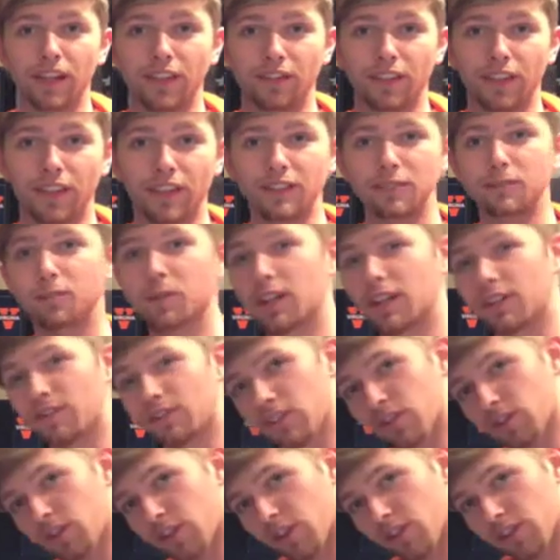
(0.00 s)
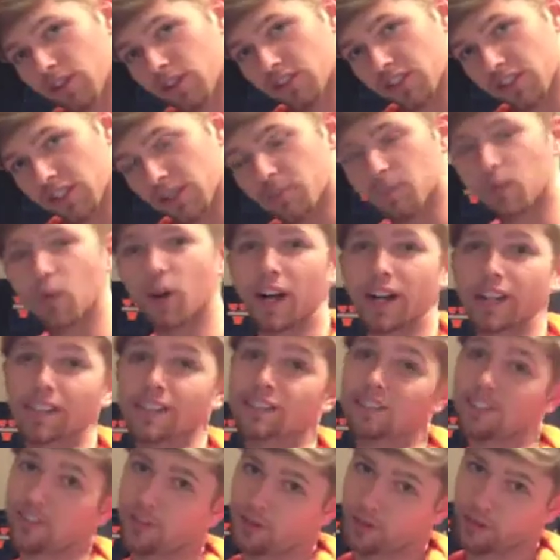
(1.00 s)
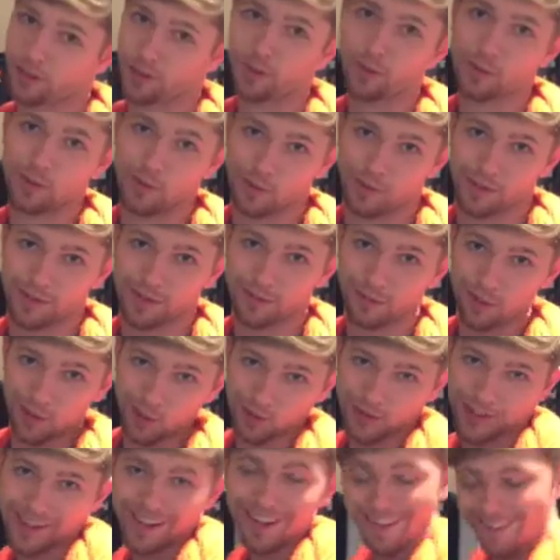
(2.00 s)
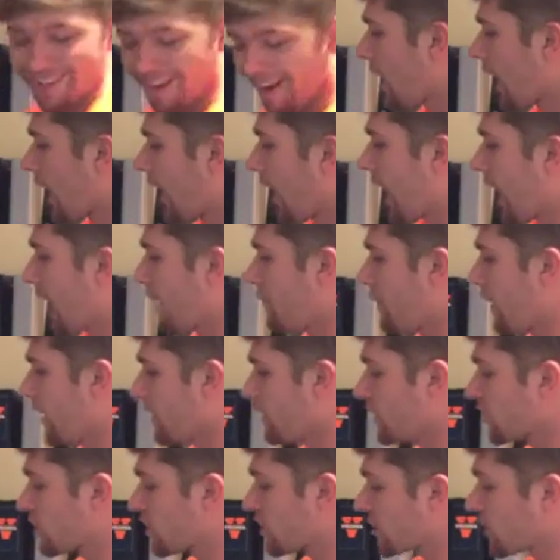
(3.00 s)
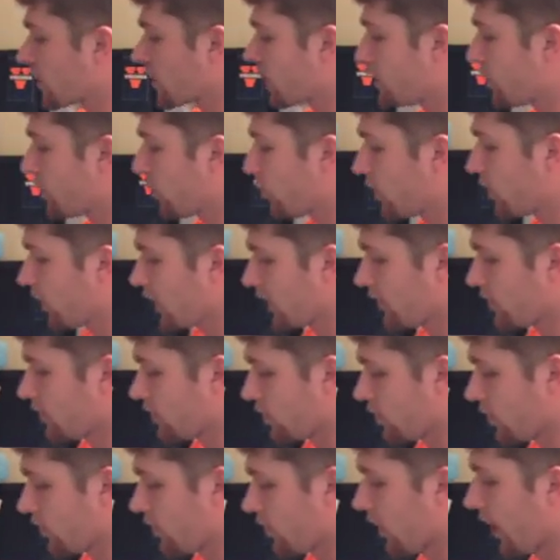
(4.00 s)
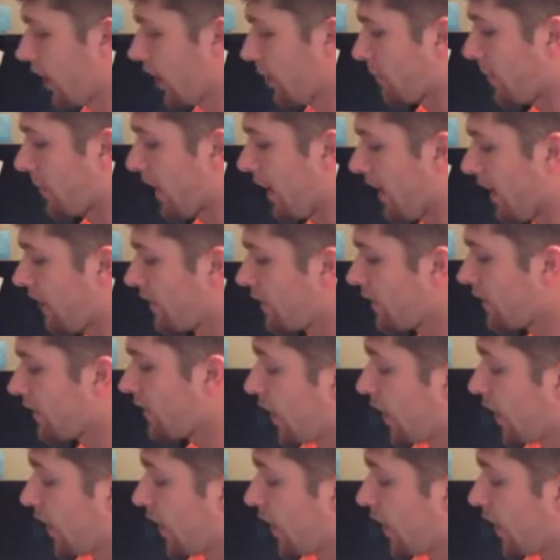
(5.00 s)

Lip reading: of this, but if you know your cheap wines, you'll know which one I'm using. And you're just going to pour it into a crock pot.